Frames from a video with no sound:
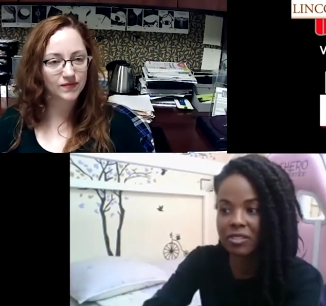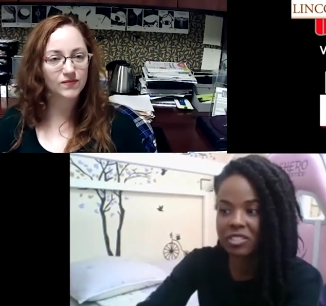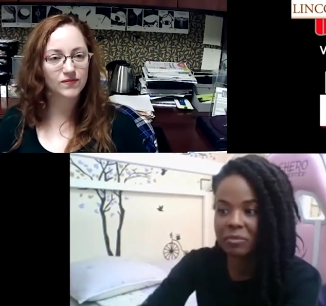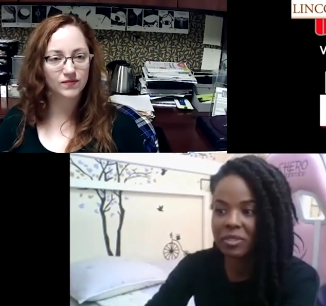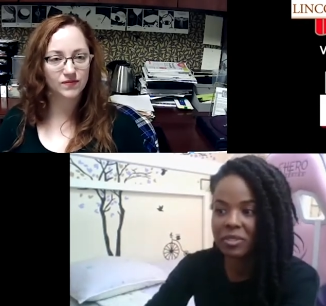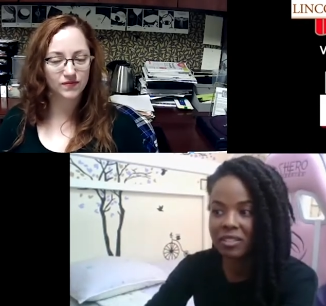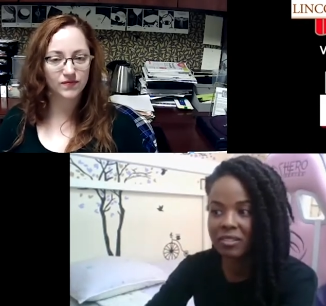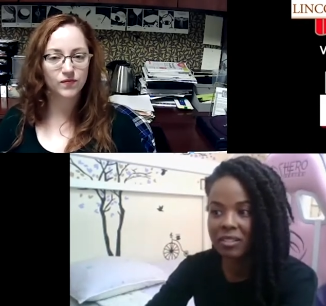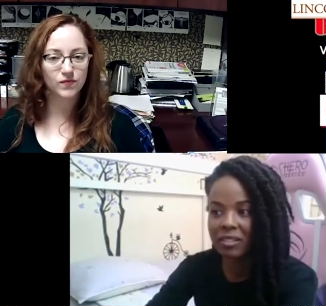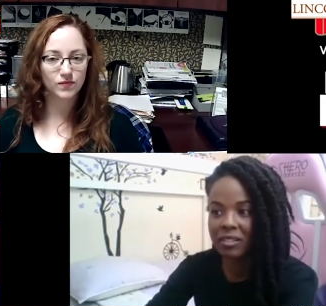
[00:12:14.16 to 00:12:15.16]
Speaker 1: something
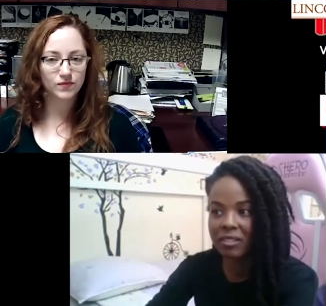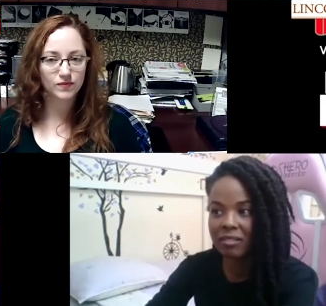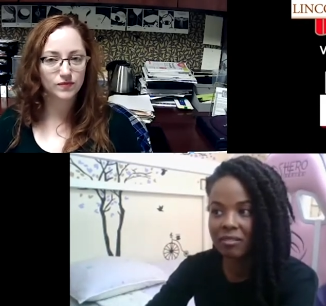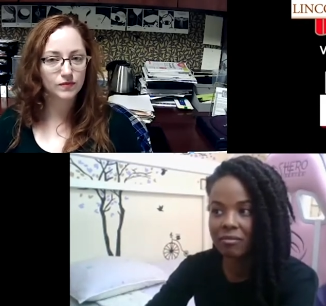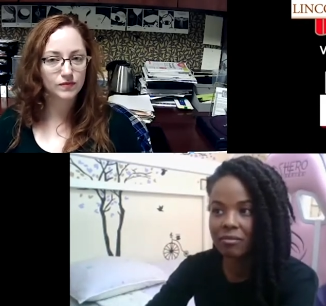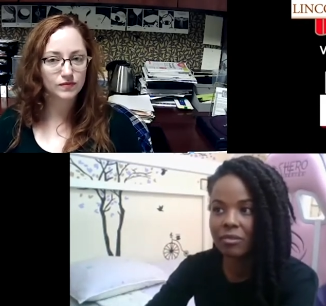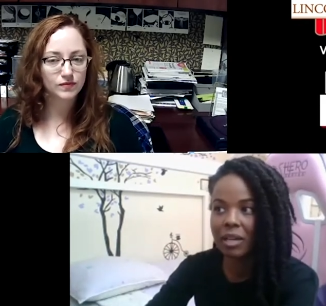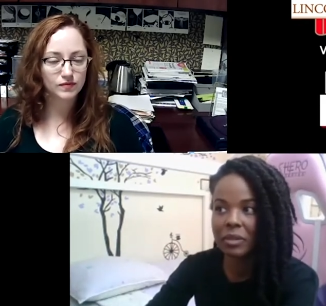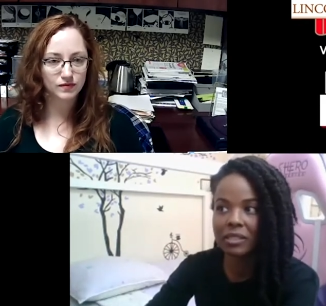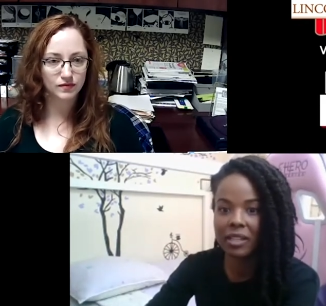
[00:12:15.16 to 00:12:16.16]
I
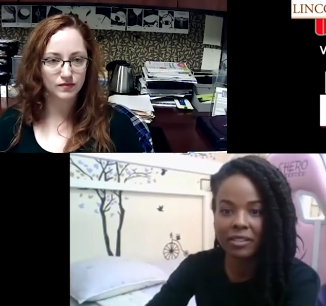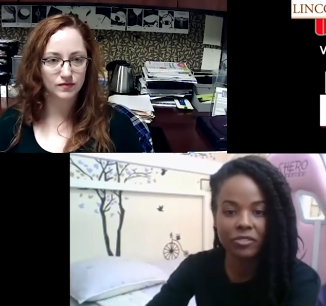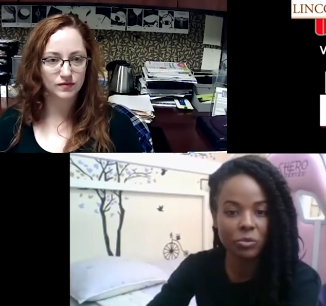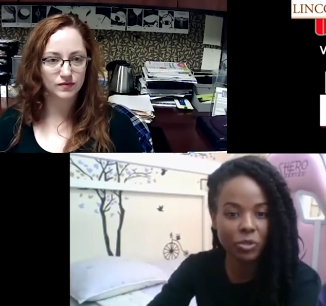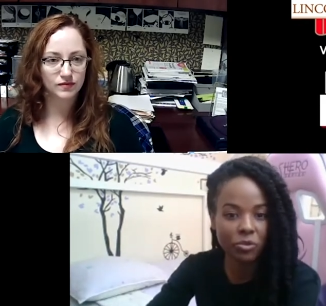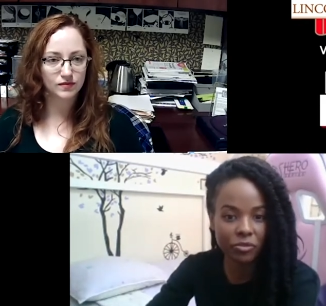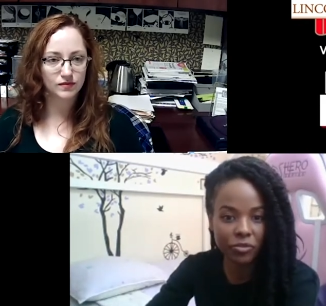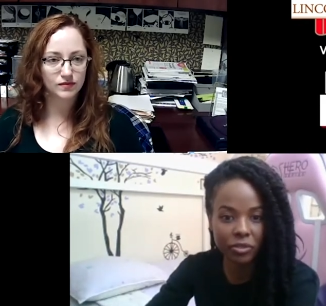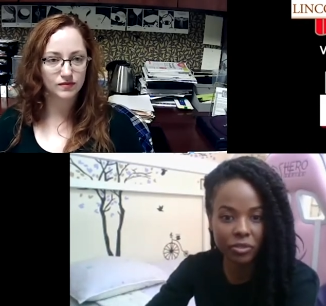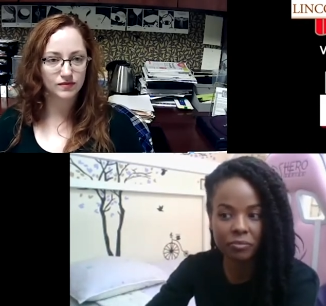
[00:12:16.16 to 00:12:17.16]
mean, life is
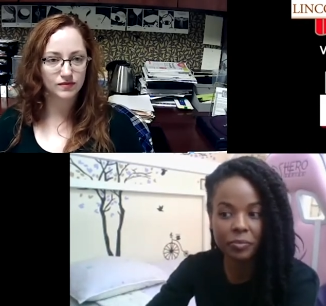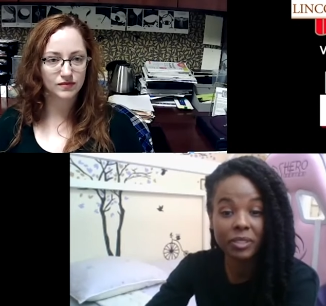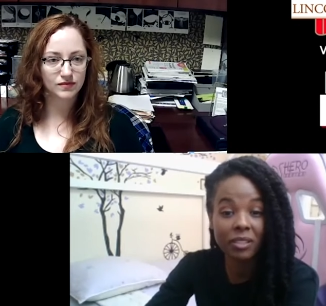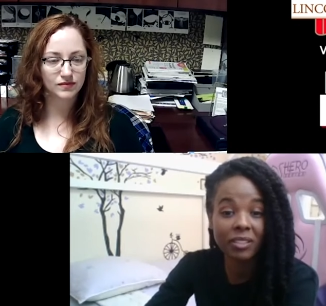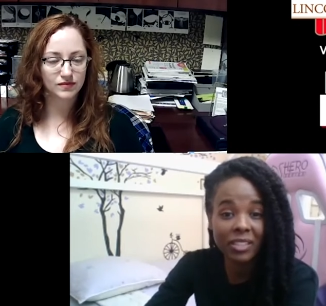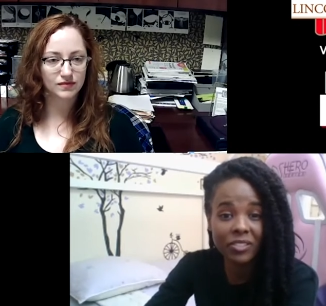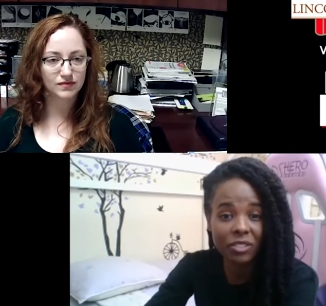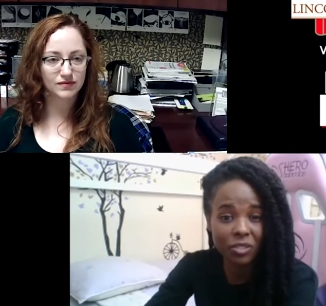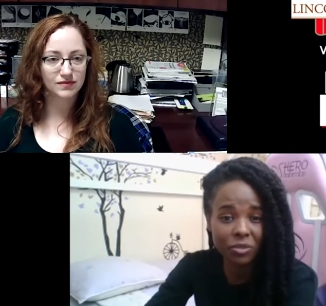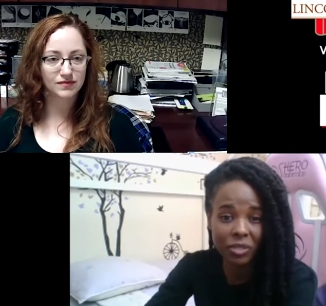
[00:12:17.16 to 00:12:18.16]
beautiful, but life is
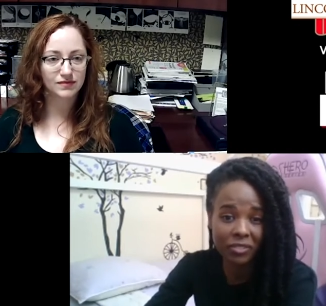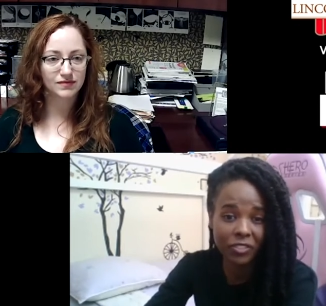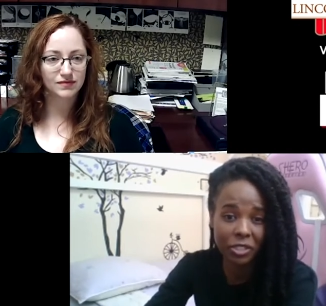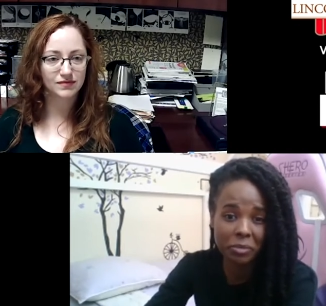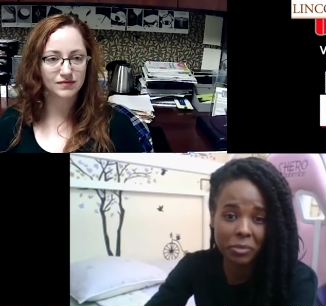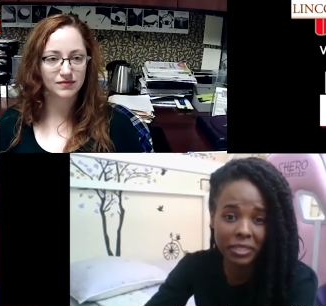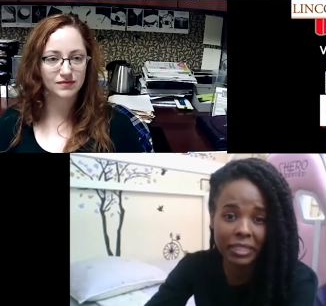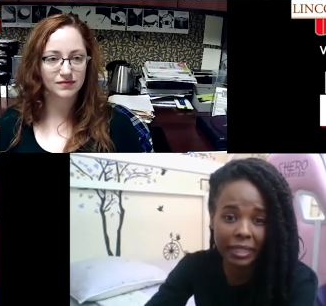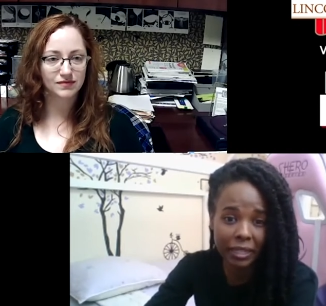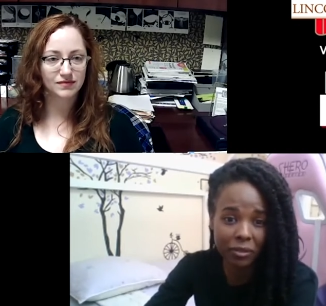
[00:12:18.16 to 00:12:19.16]
also like very
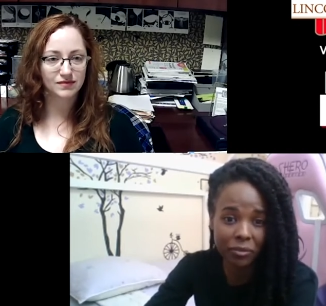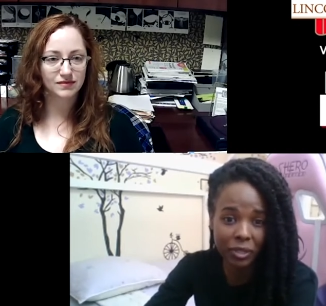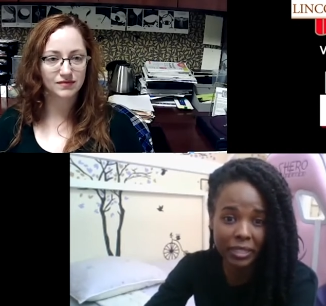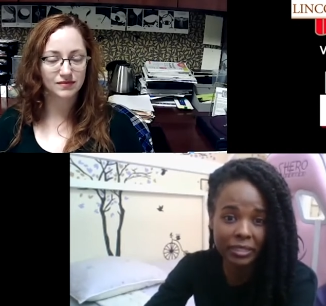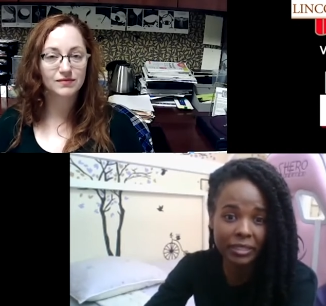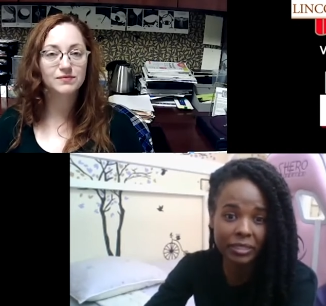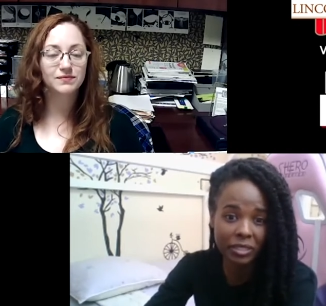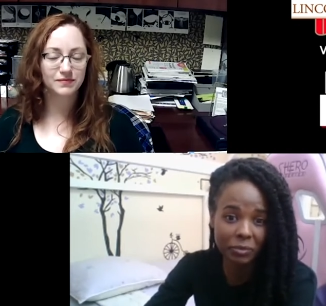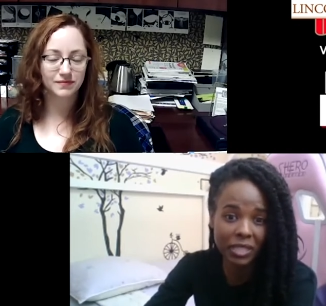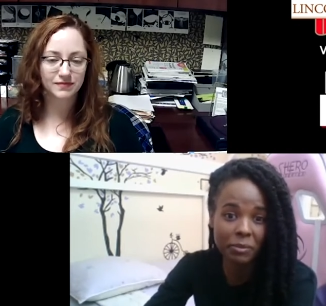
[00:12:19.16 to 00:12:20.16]
mundane, right? Like
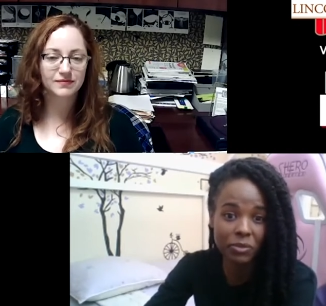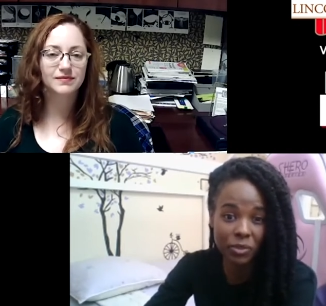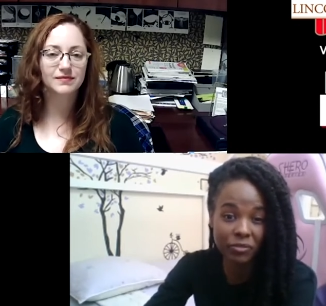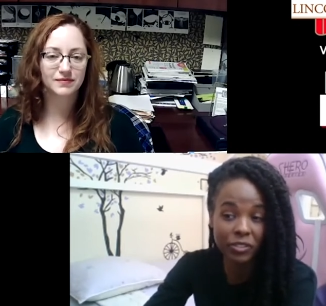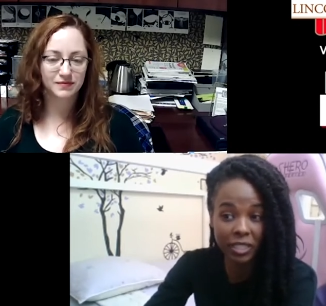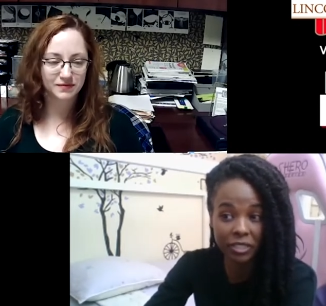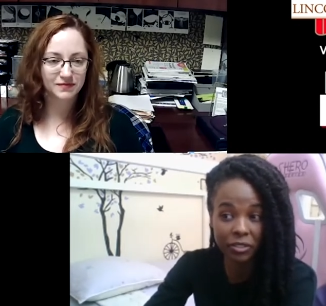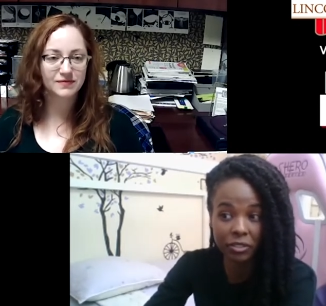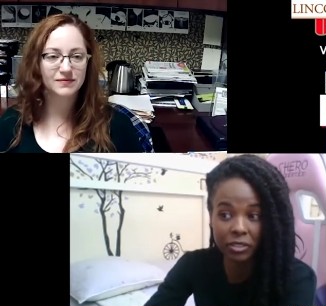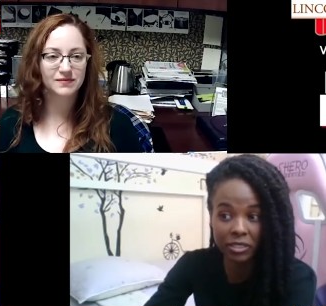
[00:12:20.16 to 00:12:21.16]
sometimes we feel like
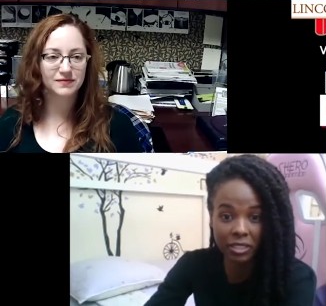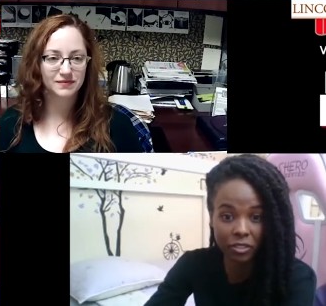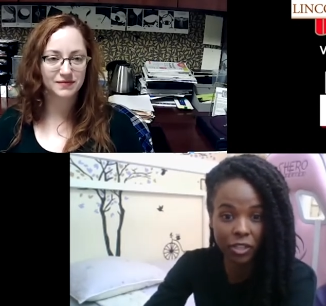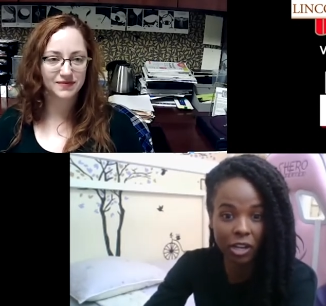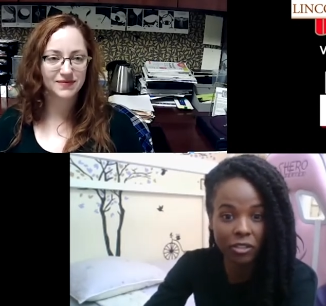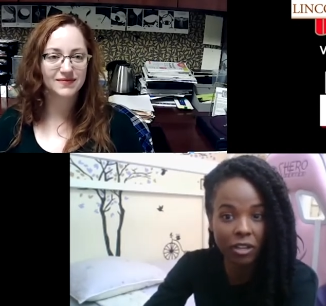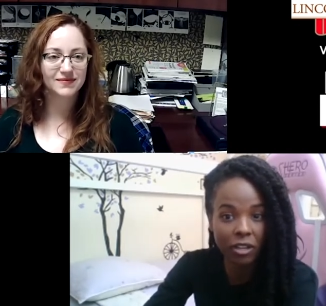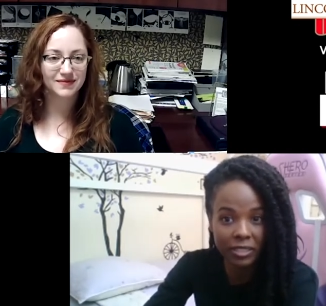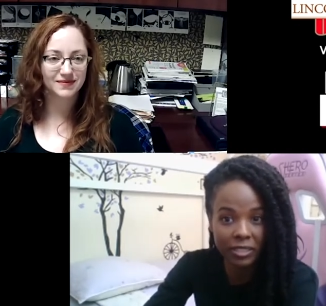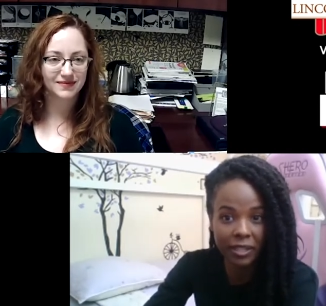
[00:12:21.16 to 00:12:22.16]
you're in, it's like Groundhog
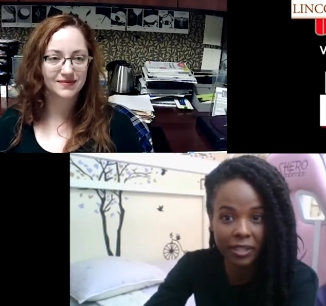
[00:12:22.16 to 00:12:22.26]
Day.